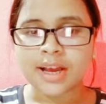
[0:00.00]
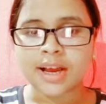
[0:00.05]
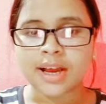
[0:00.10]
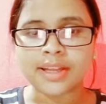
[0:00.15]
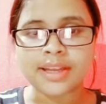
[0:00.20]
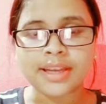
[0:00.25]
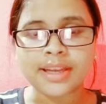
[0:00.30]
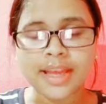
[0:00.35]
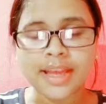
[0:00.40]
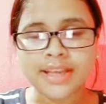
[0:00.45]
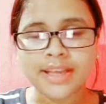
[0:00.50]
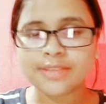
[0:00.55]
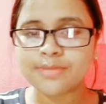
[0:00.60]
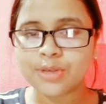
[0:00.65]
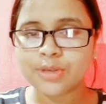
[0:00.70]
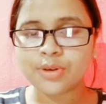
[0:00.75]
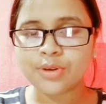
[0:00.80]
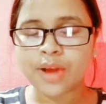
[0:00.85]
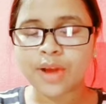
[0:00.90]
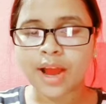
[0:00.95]
In the next
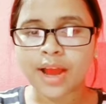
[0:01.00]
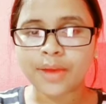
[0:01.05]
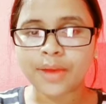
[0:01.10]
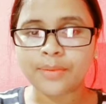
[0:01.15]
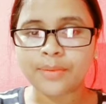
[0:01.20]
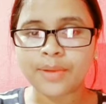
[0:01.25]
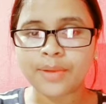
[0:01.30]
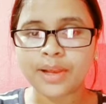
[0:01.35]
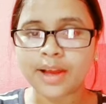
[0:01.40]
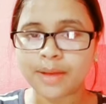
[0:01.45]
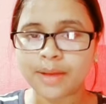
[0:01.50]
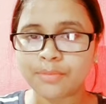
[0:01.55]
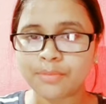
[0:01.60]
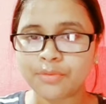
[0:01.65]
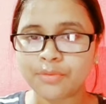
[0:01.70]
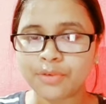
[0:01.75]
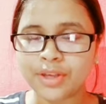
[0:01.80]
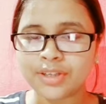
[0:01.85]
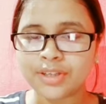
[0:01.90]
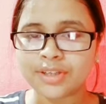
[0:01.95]
video I will
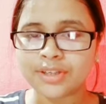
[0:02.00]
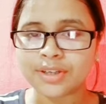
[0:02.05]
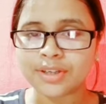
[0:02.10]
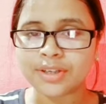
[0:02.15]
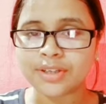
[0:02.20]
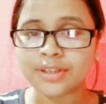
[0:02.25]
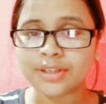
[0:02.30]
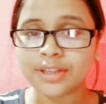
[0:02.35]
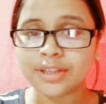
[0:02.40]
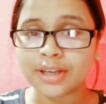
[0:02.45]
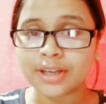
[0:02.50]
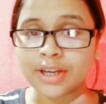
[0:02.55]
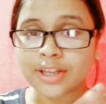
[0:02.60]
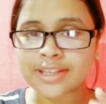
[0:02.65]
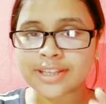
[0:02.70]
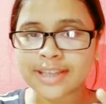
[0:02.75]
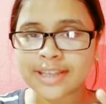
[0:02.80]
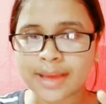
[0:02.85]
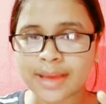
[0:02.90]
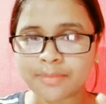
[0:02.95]
come with the
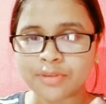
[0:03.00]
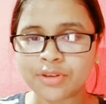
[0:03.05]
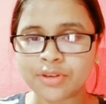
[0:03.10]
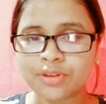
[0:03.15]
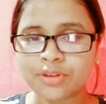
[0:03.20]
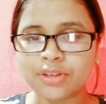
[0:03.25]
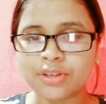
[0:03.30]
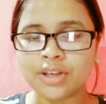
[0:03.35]
concept,